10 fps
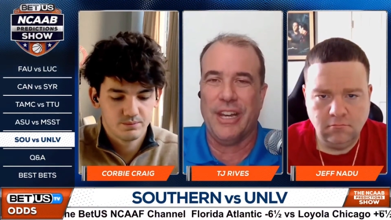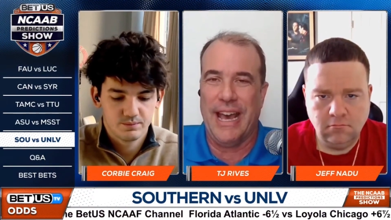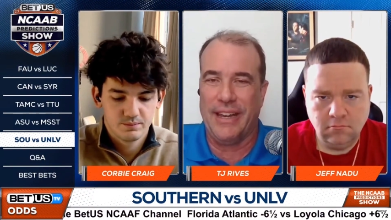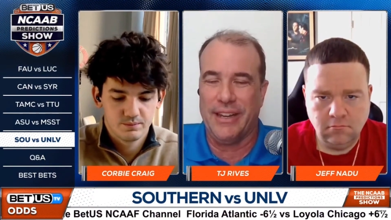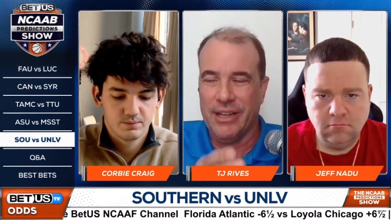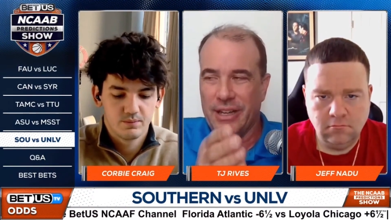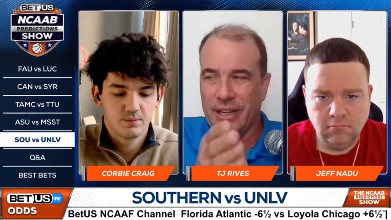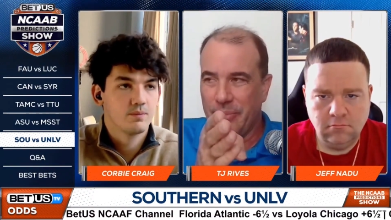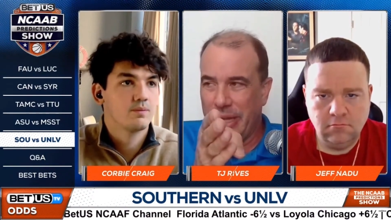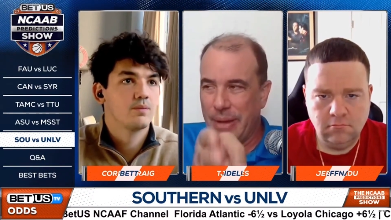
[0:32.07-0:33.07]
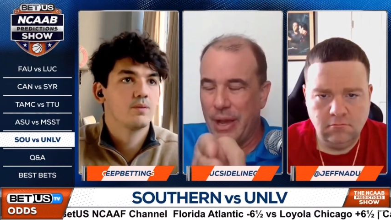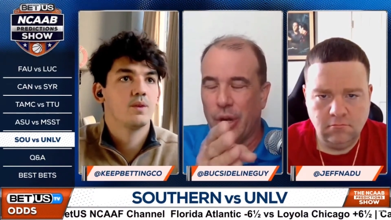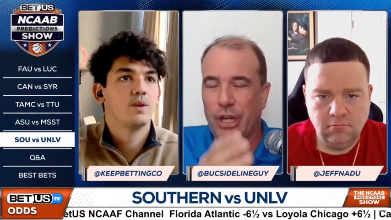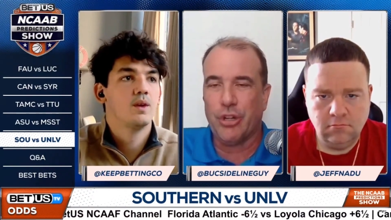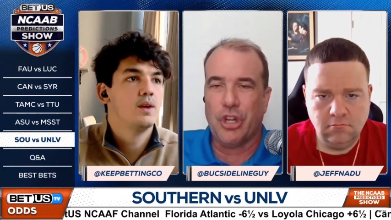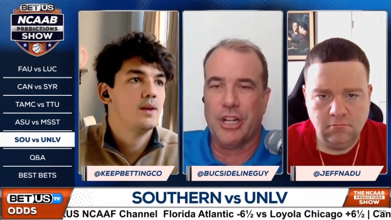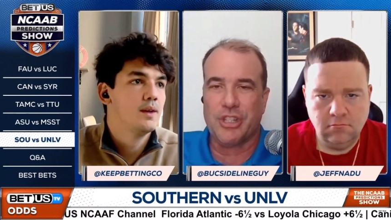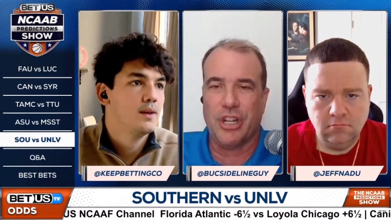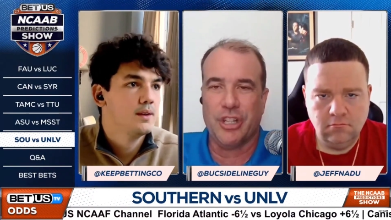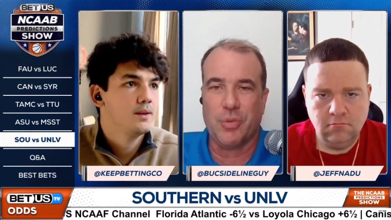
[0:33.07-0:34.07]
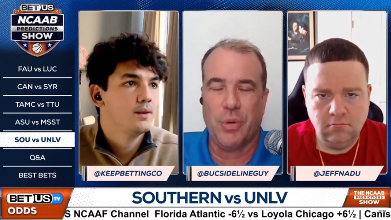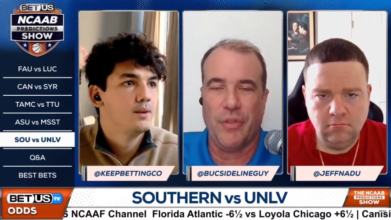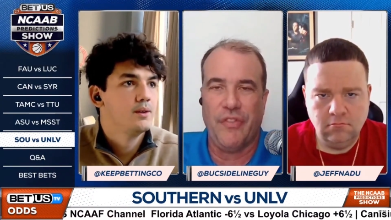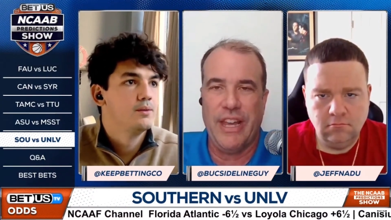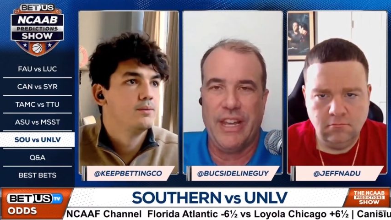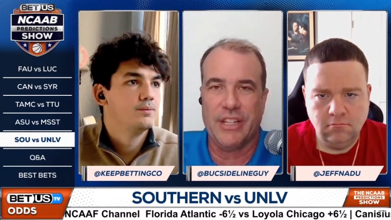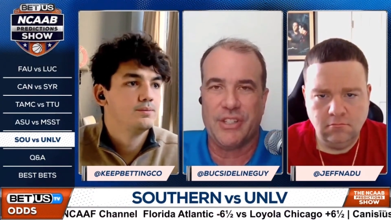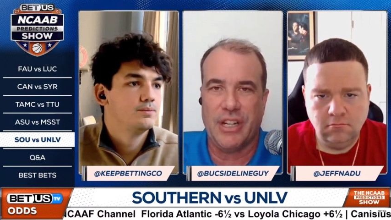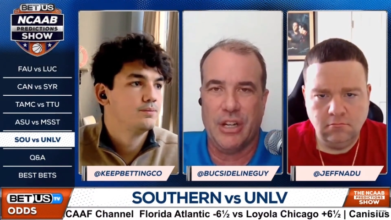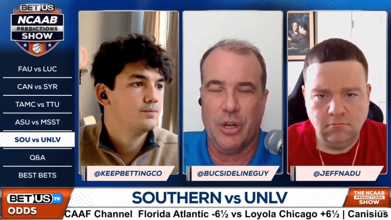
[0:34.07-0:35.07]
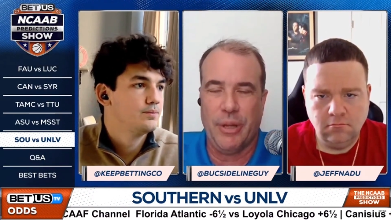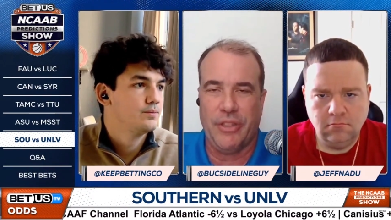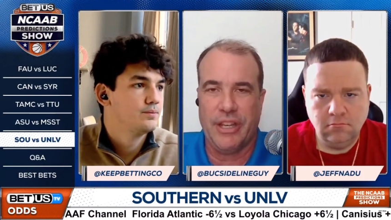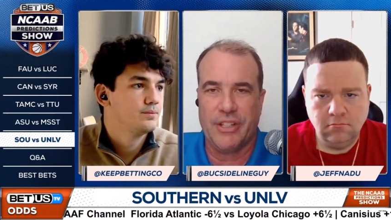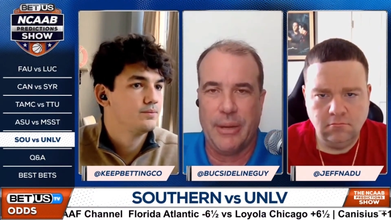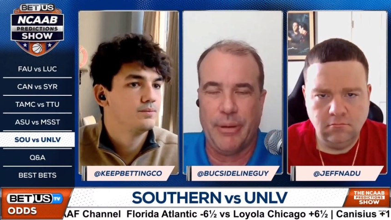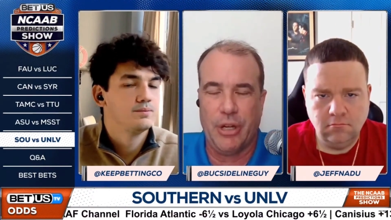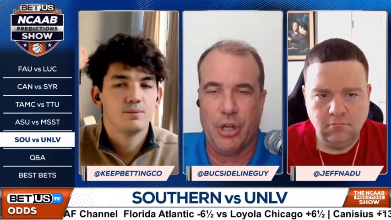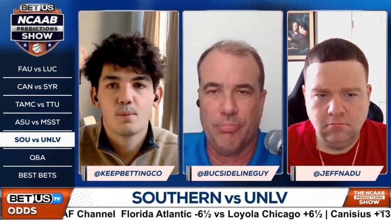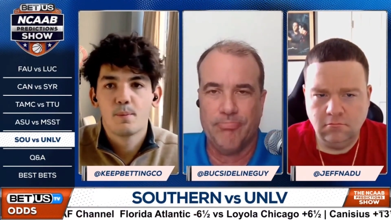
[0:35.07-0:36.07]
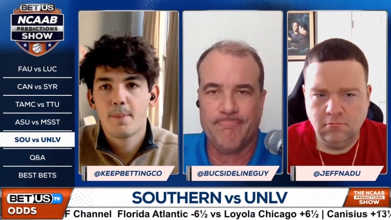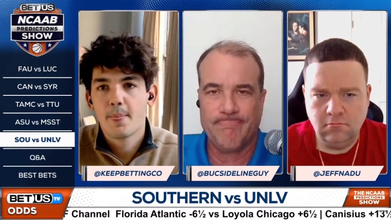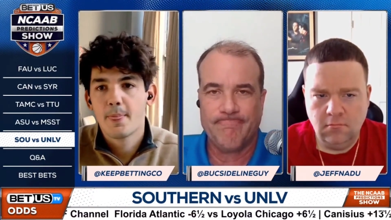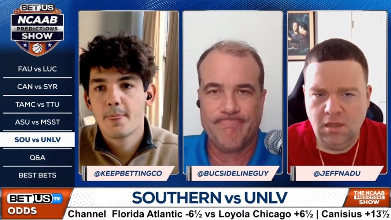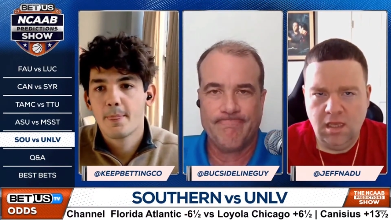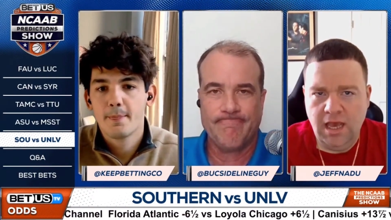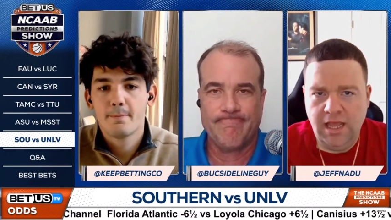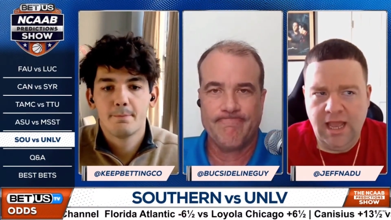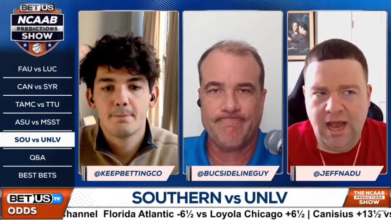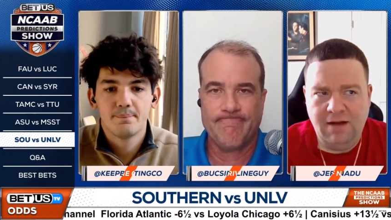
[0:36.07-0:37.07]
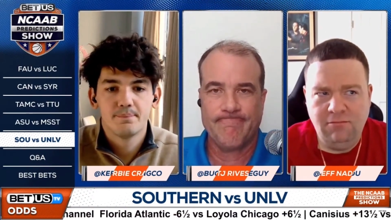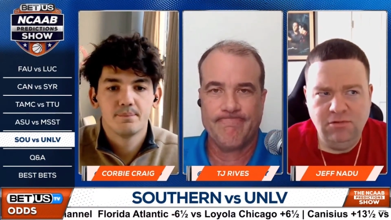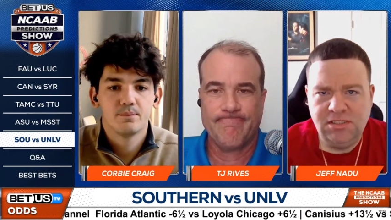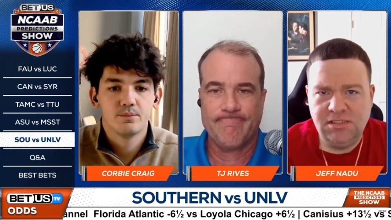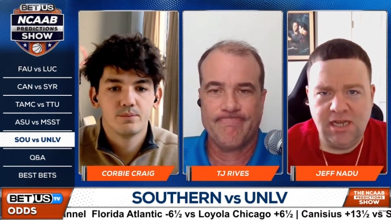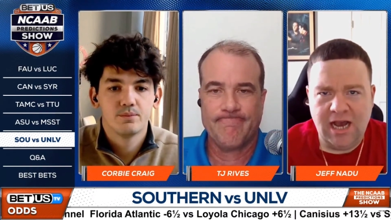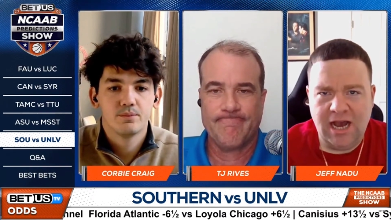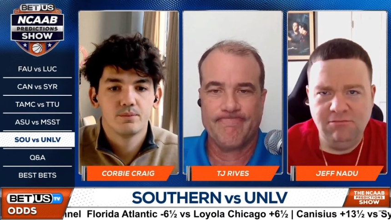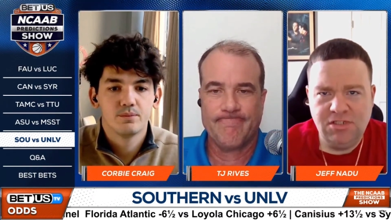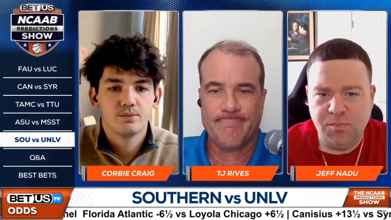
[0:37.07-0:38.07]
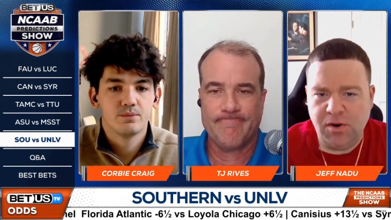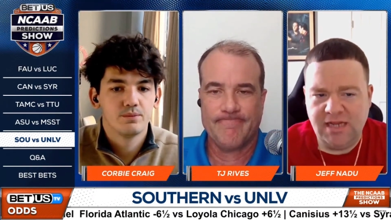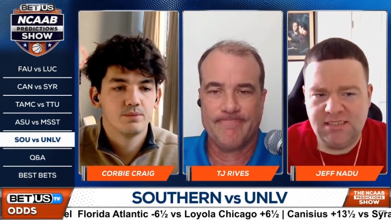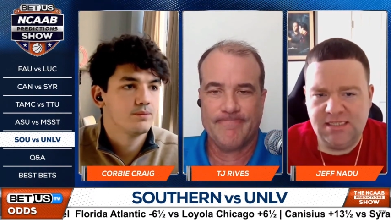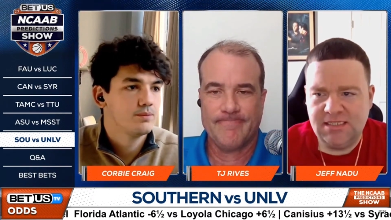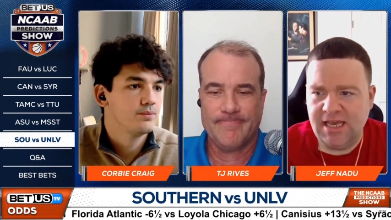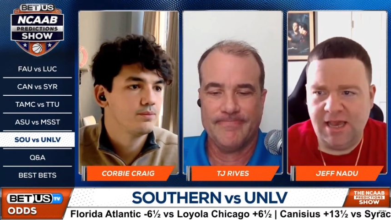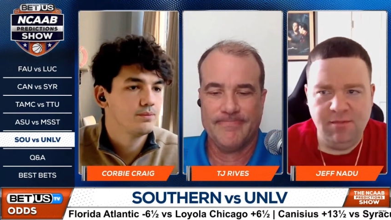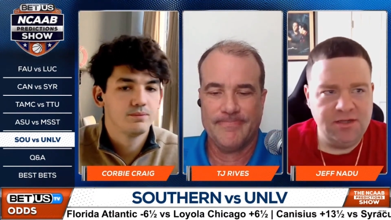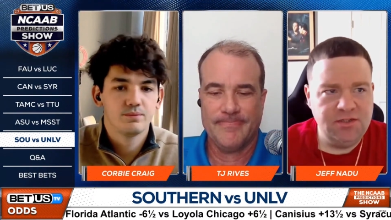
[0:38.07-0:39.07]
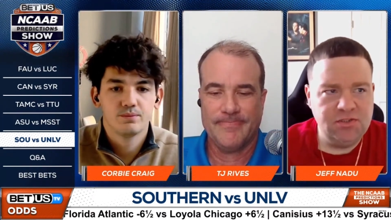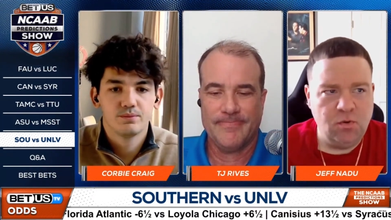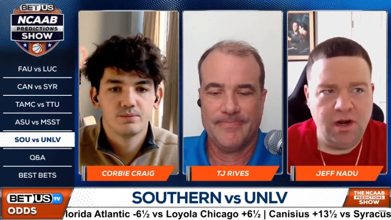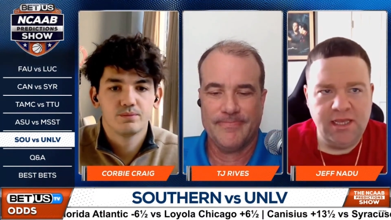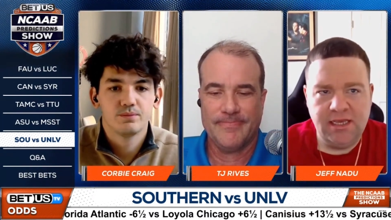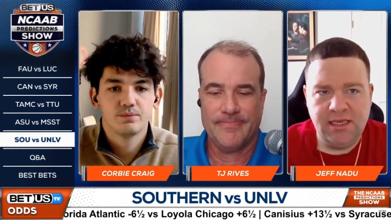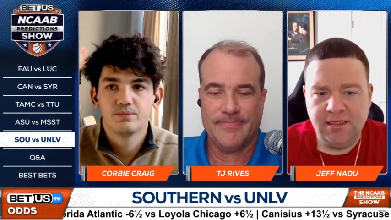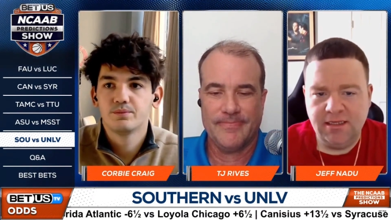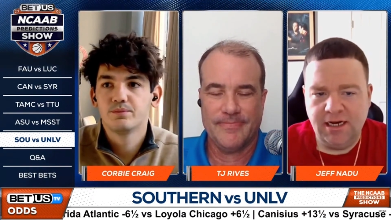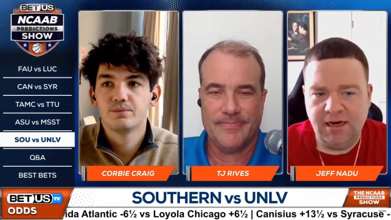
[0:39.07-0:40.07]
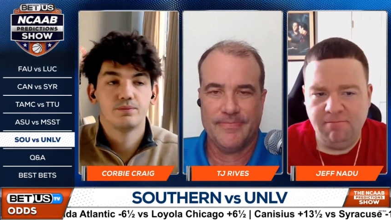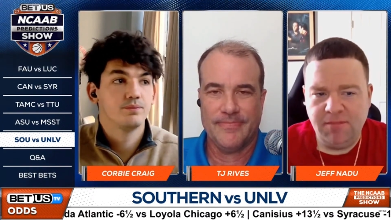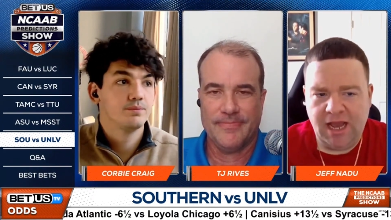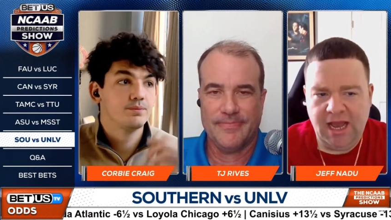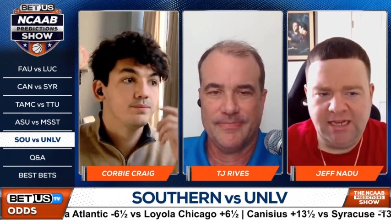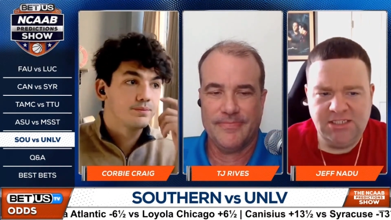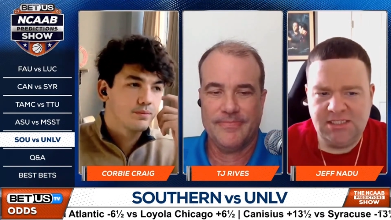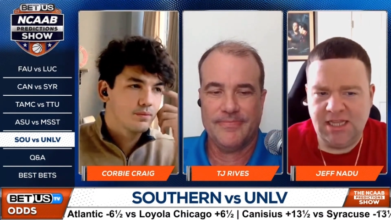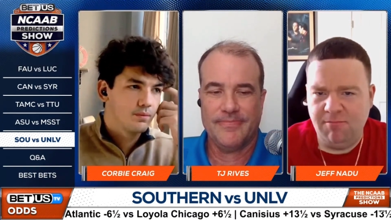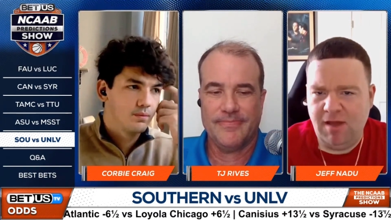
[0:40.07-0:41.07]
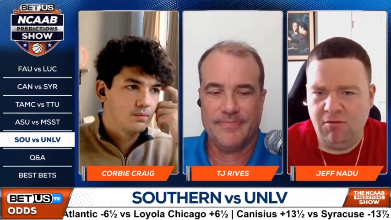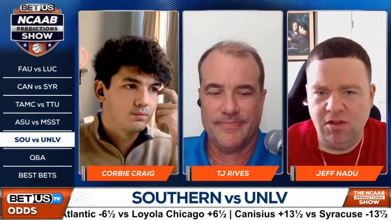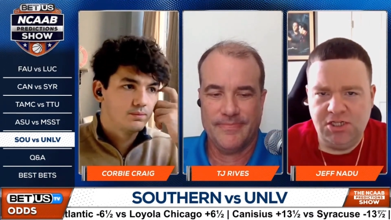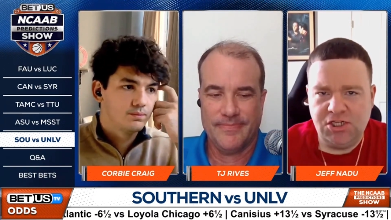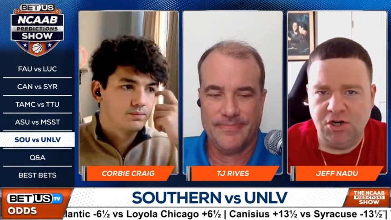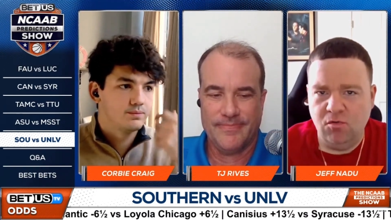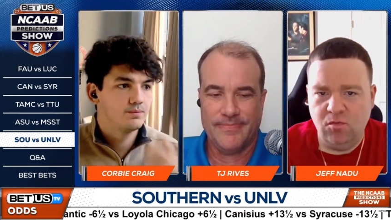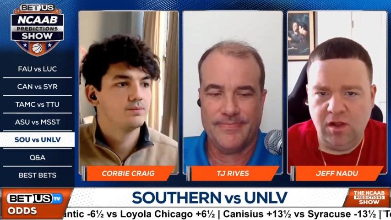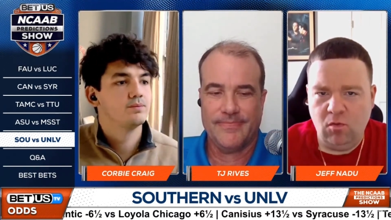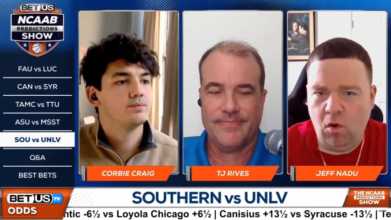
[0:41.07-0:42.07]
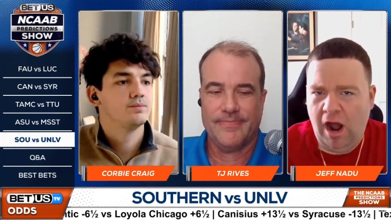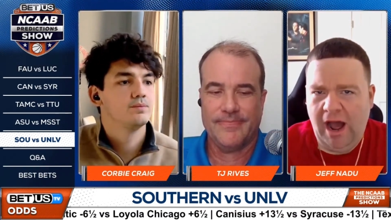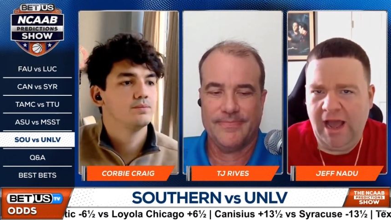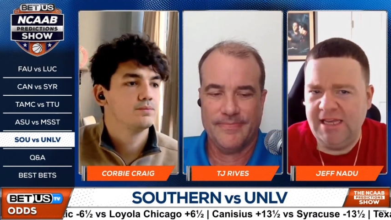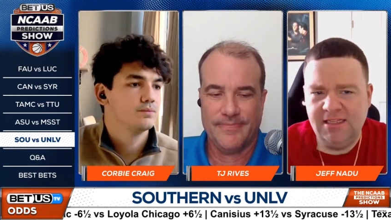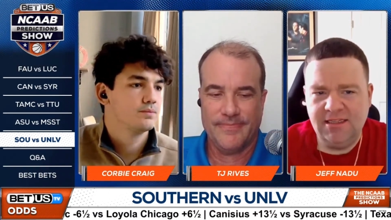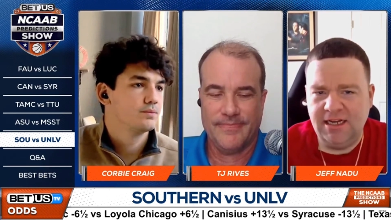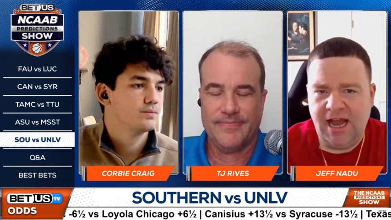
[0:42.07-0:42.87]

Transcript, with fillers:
Speaker 1: on that. Big man, what are your thoughts on this one with Vegas opening things up at home?
Speaker 2: Yeah, I was surprised to see this game under 20. I'm not really sure like why.